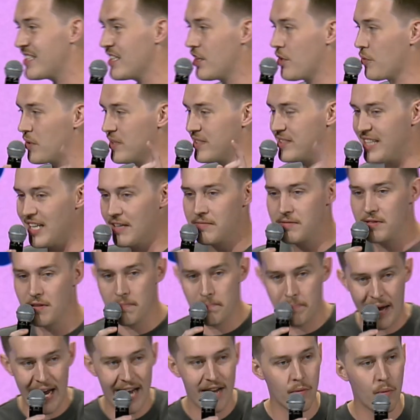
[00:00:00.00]
the
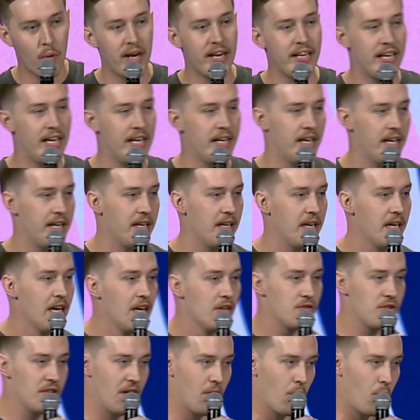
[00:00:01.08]
redemptive pain we needed
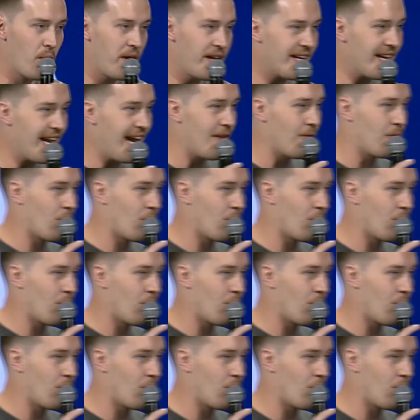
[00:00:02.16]
so that we can have